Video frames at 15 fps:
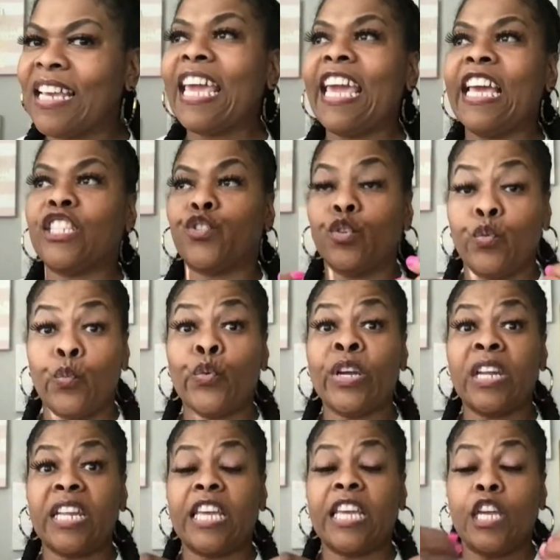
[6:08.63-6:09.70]
It's
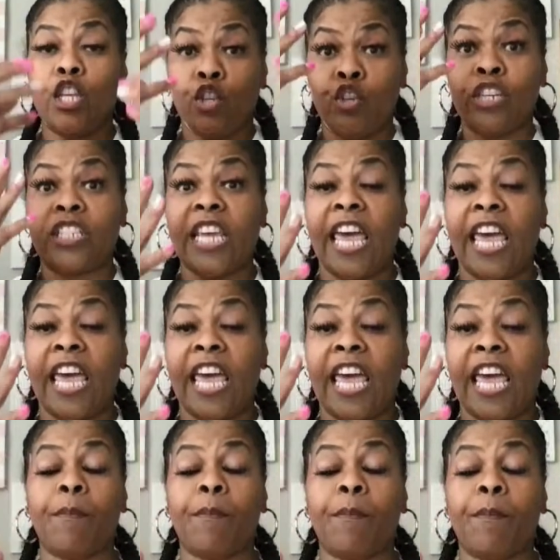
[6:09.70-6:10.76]
really you're taking a
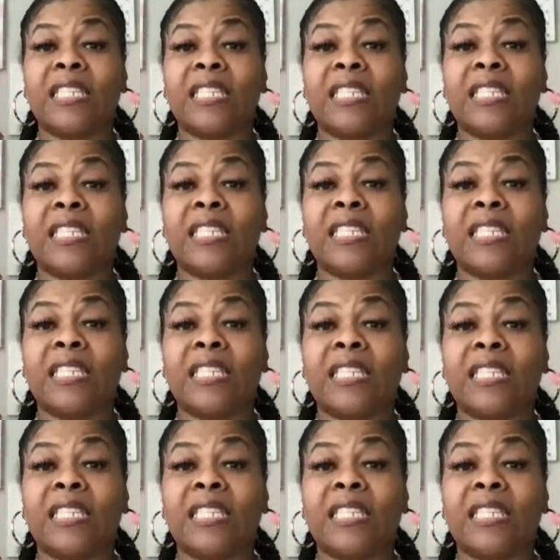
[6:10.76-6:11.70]
step back to gather your